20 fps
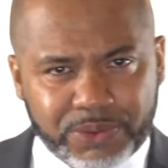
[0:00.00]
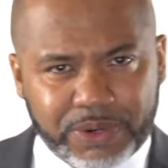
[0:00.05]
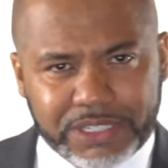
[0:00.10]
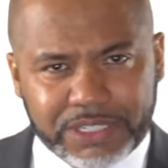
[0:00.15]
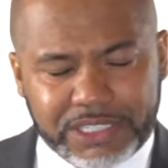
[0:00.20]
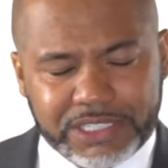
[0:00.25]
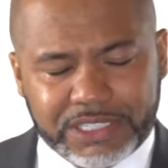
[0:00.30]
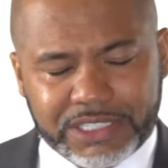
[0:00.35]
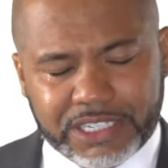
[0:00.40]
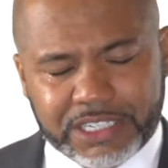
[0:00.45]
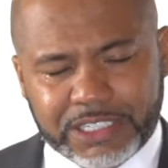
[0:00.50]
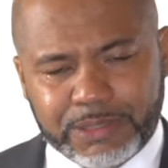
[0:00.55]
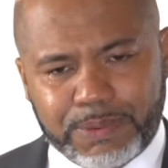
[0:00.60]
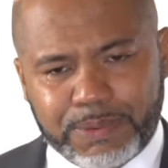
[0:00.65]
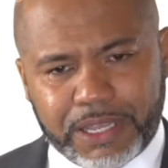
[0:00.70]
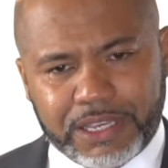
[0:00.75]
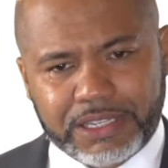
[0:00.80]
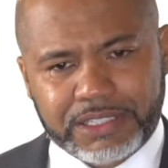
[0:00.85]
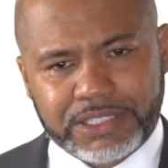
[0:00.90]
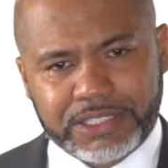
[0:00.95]
26
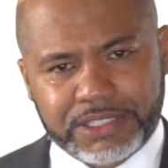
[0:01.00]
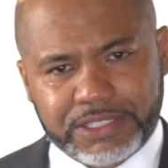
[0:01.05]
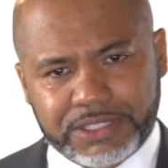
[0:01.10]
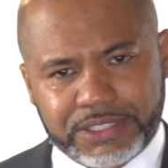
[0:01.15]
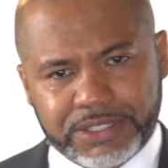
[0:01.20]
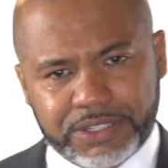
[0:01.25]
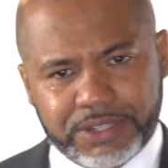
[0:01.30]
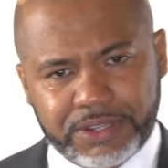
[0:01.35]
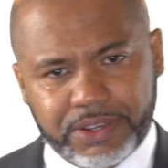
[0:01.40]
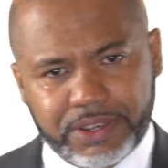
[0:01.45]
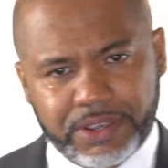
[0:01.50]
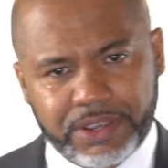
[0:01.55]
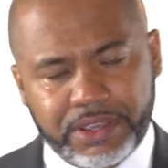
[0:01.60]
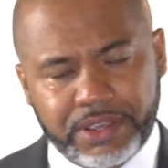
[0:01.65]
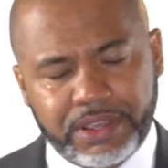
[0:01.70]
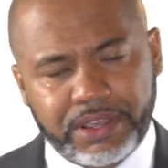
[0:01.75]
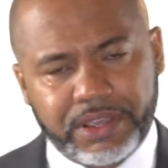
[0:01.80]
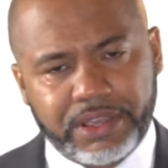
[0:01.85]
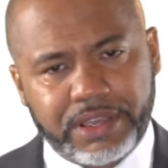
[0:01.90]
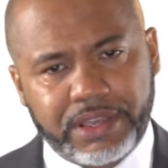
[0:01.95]
places,
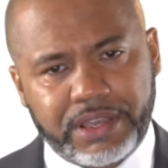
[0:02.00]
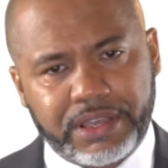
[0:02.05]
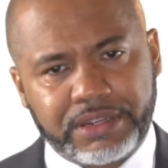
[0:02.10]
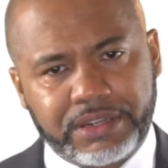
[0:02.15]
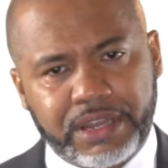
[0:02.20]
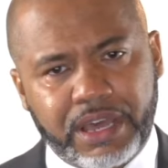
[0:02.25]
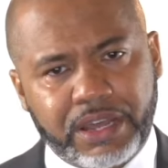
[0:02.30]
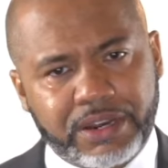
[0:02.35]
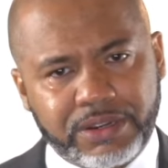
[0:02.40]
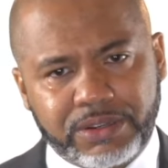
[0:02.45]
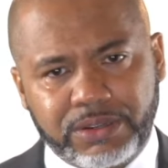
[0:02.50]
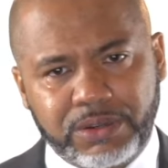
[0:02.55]
not